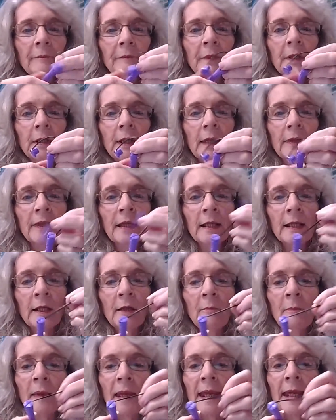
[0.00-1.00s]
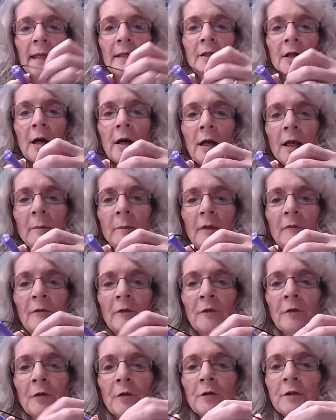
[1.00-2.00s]
I got the little band on them. And
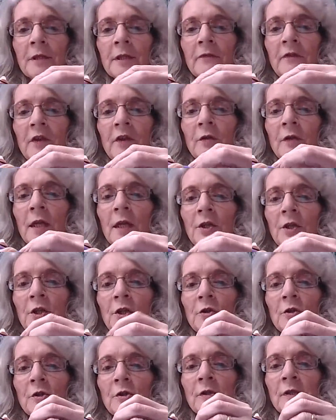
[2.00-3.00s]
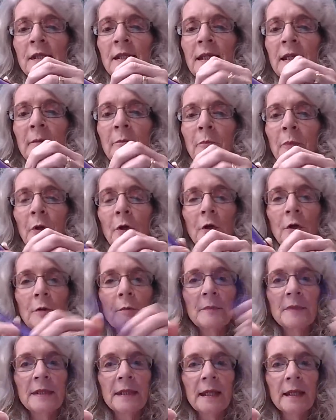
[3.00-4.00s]
for those of you that used to get
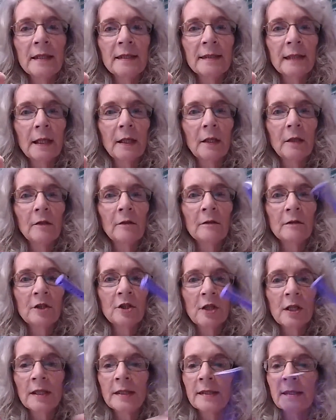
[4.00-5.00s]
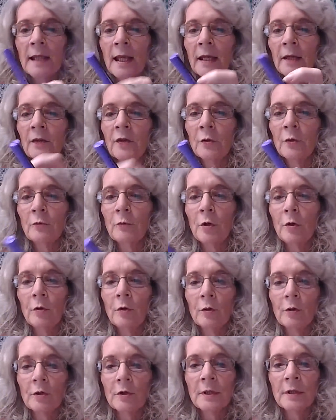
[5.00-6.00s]
perms, yes, they look just like the
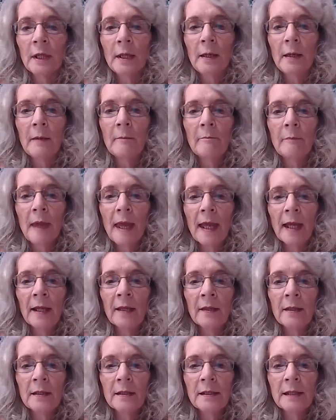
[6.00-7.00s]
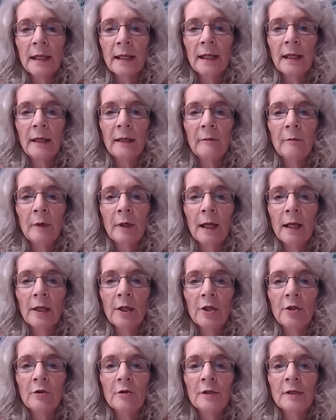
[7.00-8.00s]
rollers back in the day when I
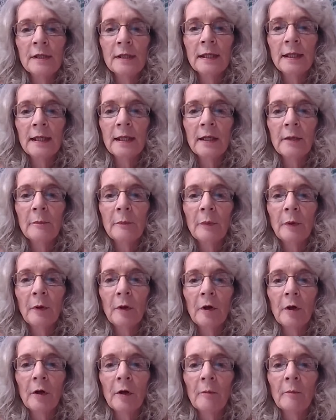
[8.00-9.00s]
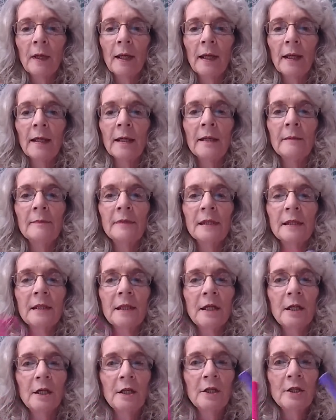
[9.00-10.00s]
used to get a perm, but it comes in
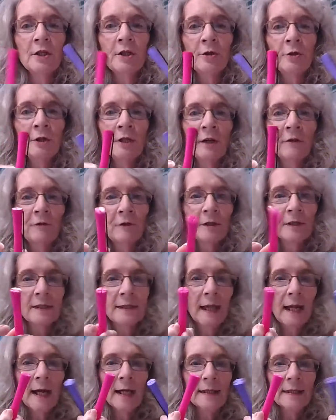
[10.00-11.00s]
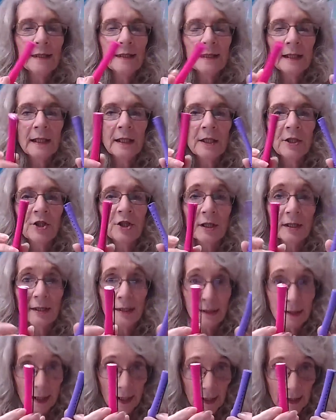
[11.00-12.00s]
two different sizes and it
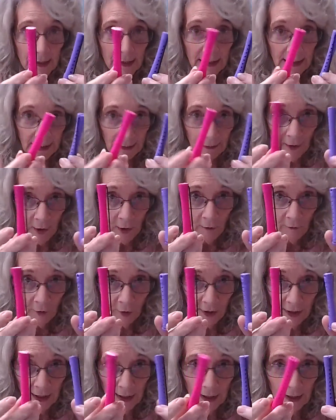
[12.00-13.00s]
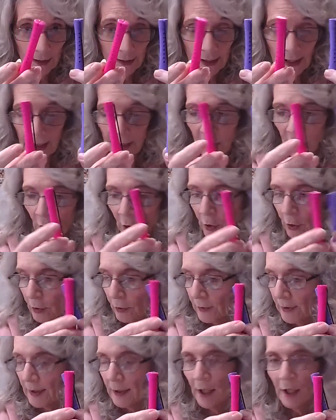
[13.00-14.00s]
just says for getting tight
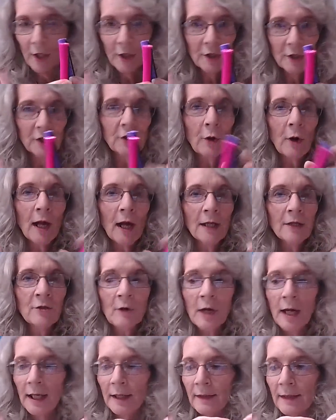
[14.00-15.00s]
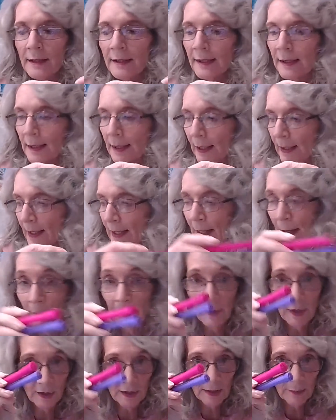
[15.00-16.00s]
curls. So I tried
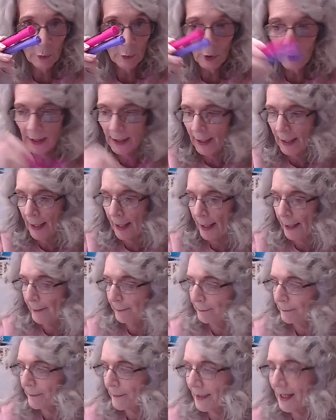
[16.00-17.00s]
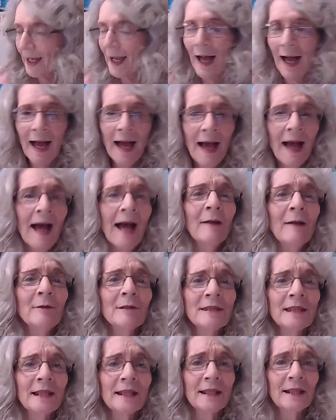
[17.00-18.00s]
them this morning and I
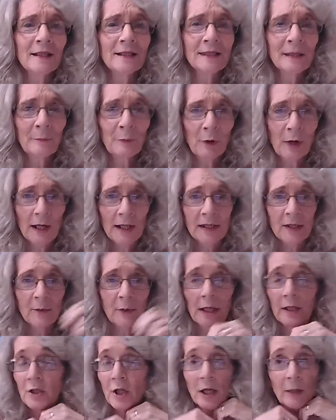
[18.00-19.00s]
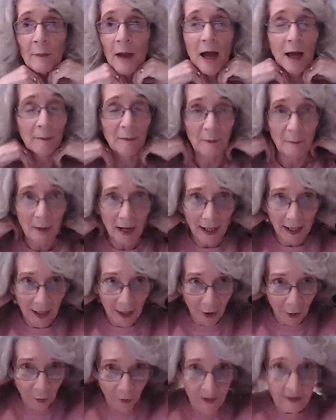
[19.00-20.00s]
was a little surprised when I took them out. I mean, my
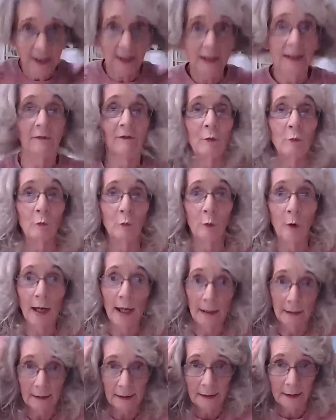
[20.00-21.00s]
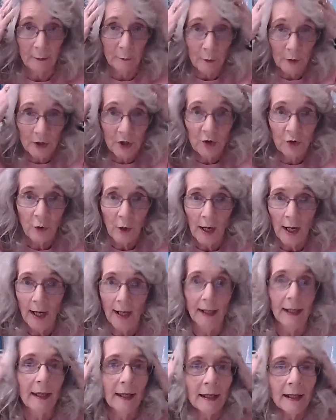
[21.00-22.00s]
hair wasn't even wet. It was
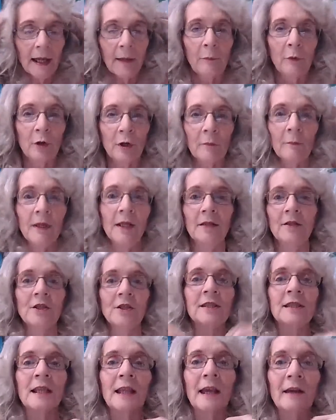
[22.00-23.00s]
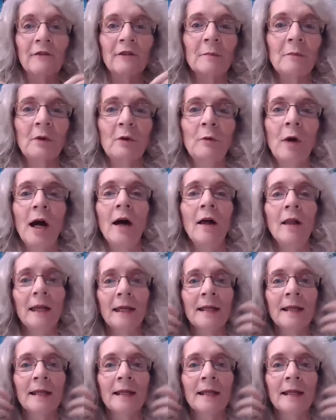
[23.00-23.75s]
dry and I put them in and just left them a while.